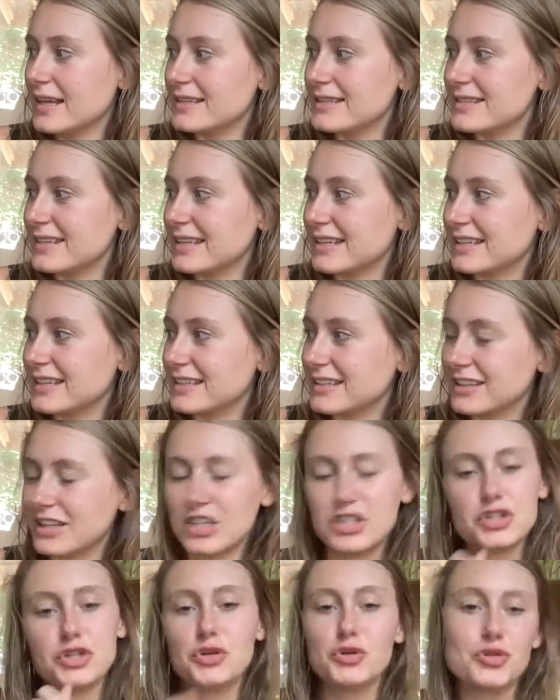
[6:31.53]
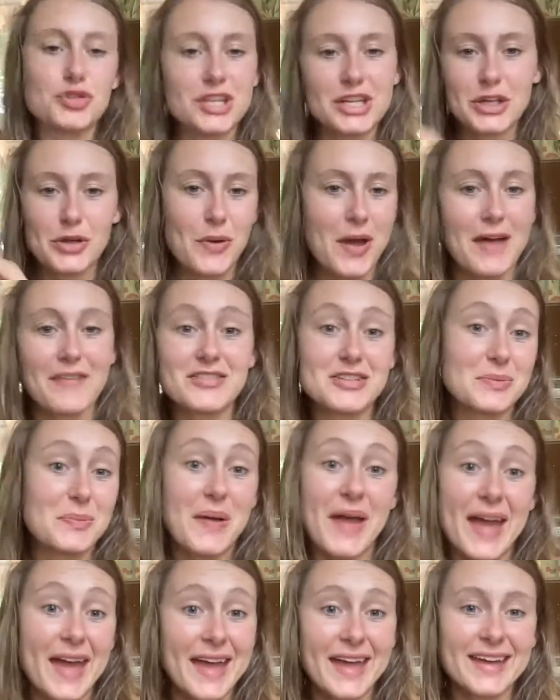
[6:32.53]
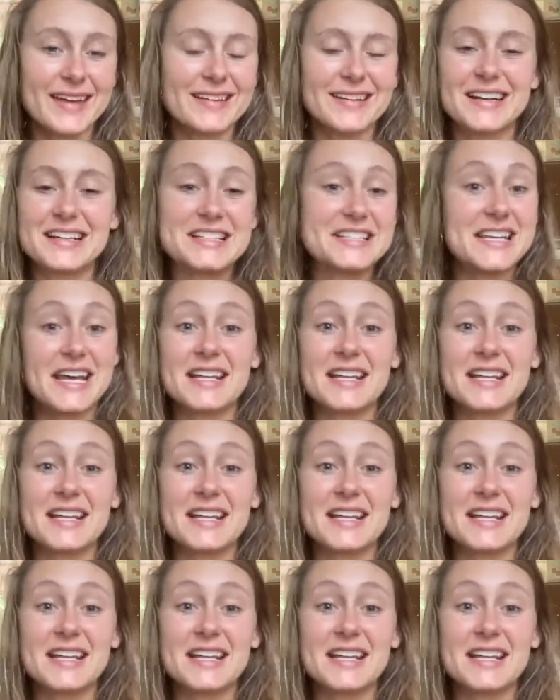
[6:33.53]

like the dues that you have to pay in